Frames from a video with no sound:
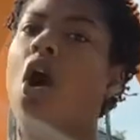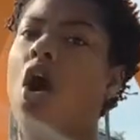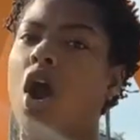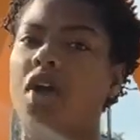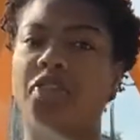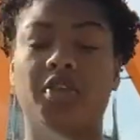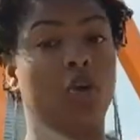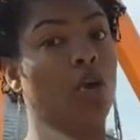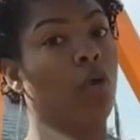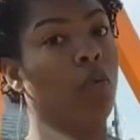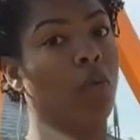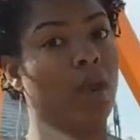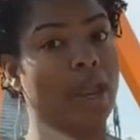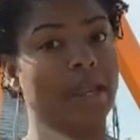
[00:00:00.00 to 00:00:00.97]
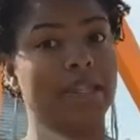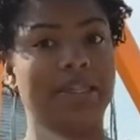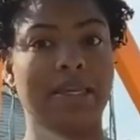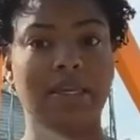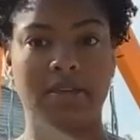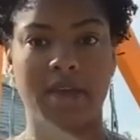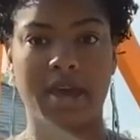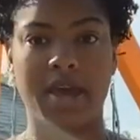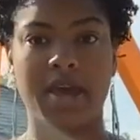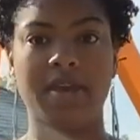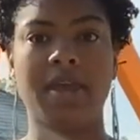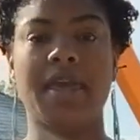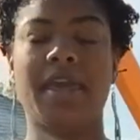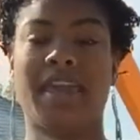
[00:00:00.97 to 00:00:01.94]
are correctly done